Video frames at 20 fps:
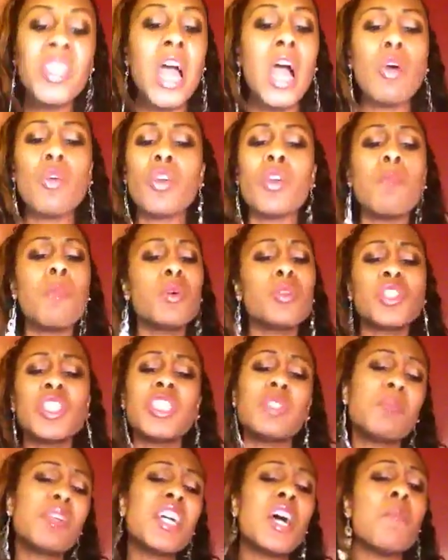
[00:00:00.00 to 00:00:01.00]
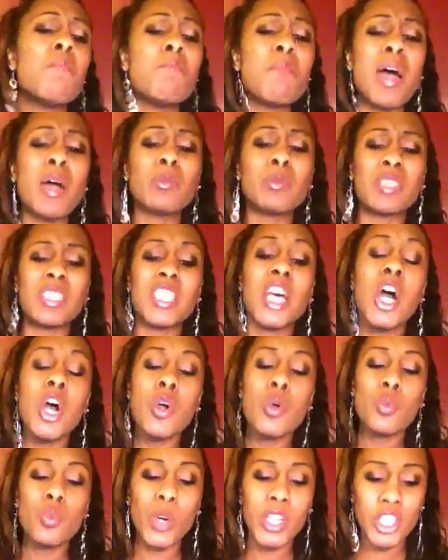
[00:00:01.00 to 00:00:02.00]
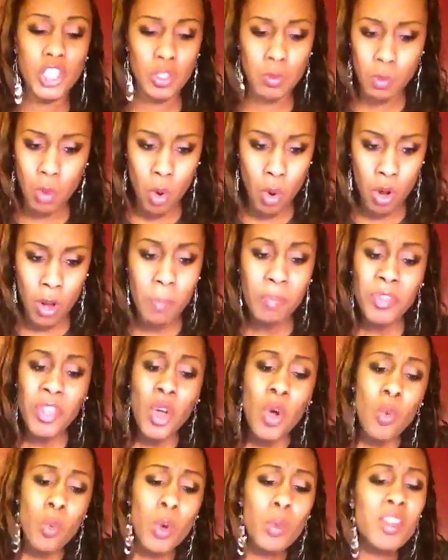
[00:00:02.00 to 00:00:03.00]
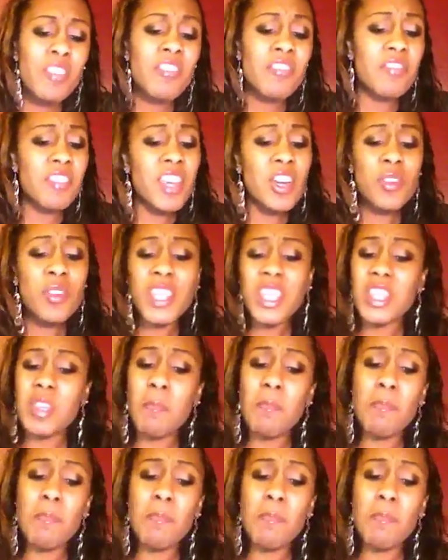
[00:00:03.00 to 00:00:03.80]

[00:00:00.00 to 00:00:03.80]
Our emotions become mountains, Rushmore, where we feel that the